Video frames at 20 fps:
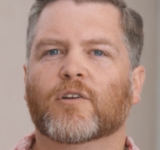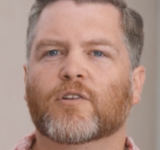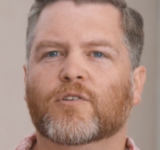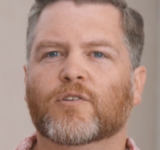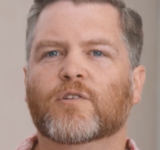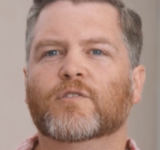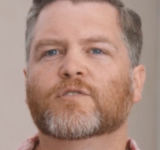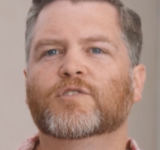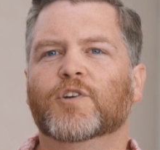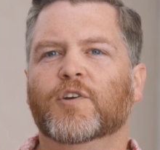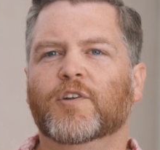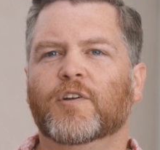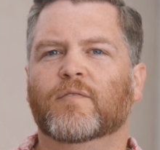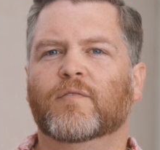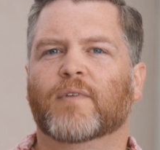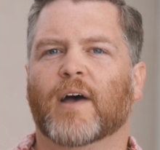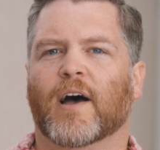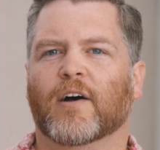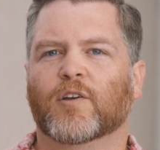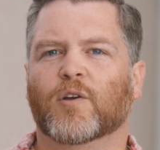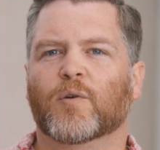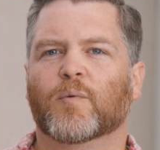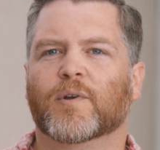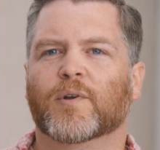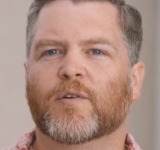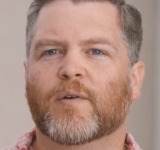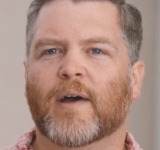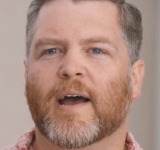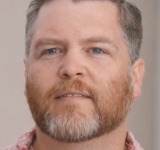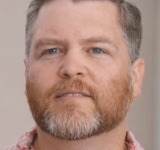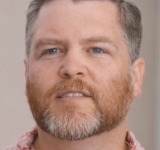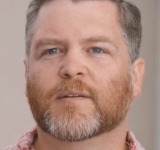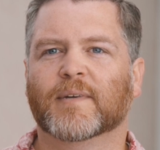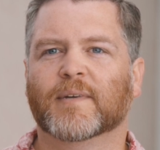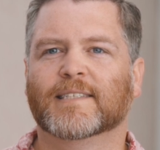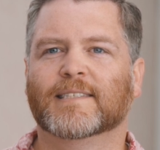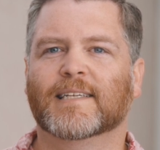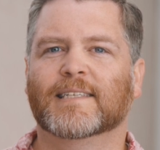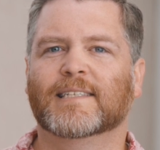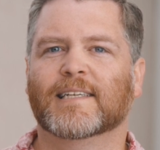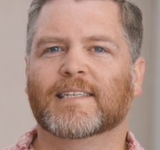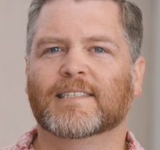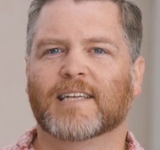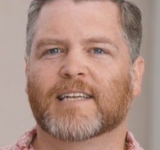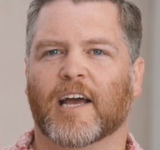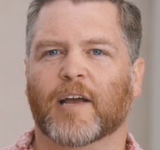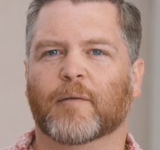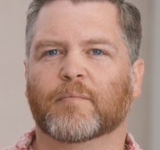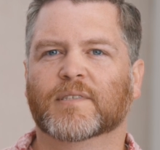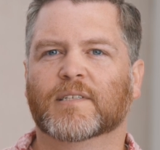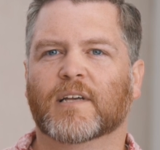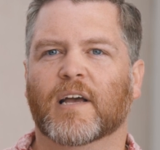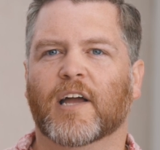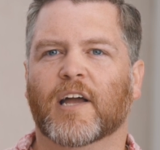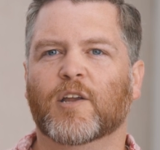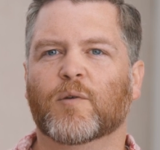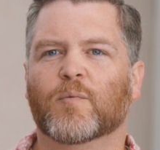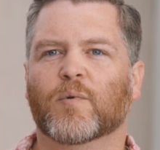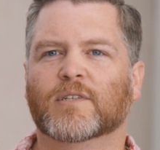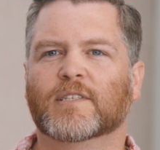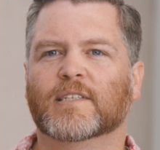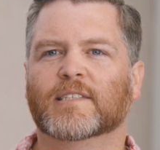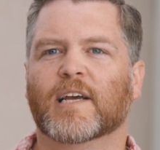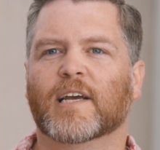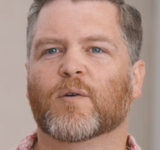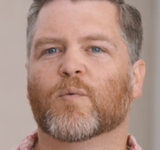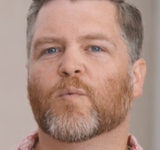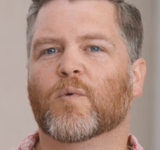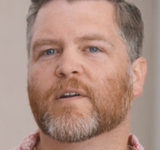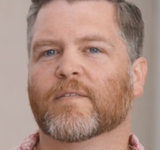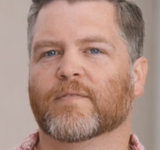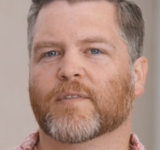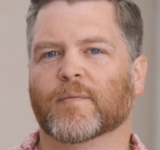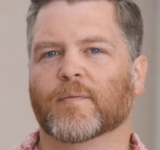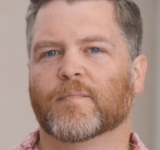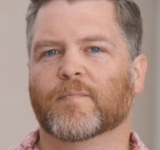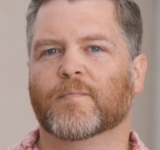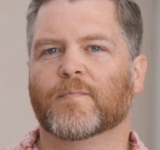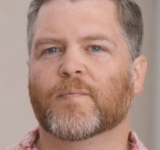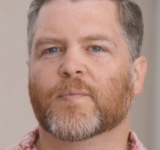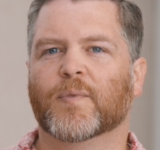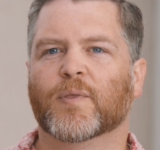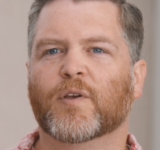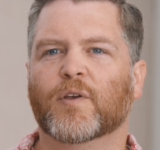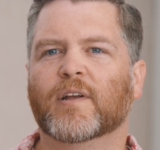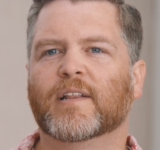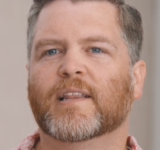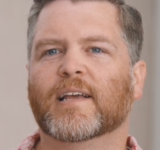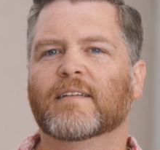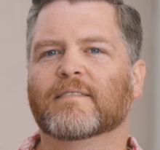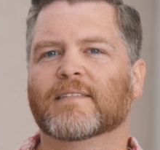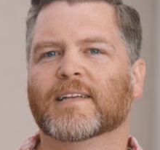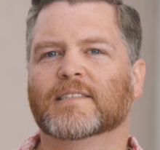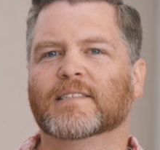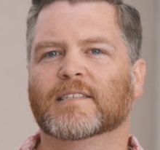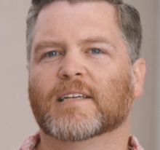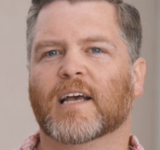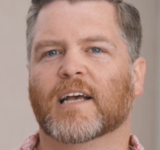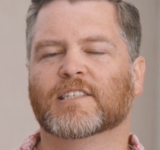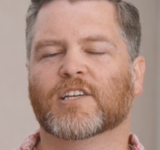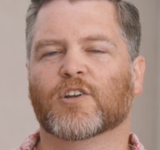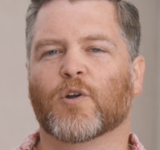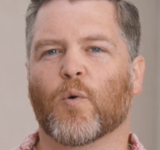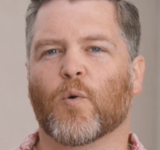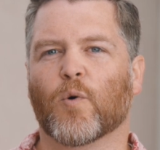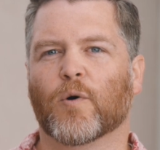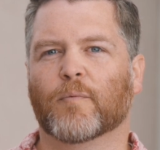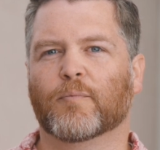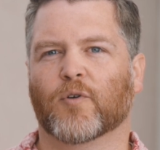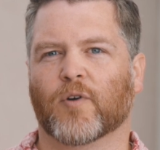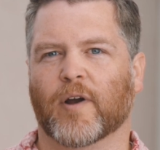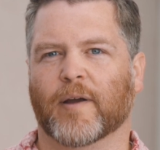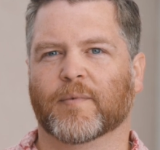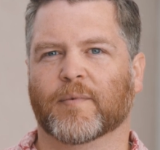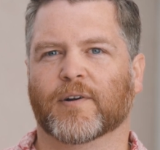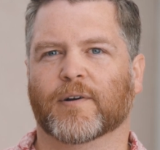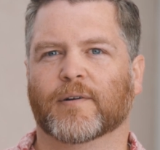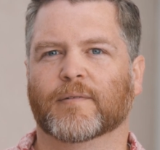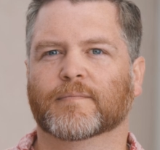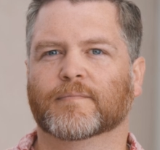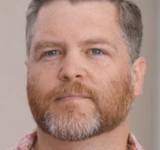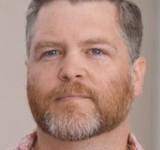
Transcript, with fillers: Use union value when you have some existing types and you want to take one of them. You can think of this as an OR parameter.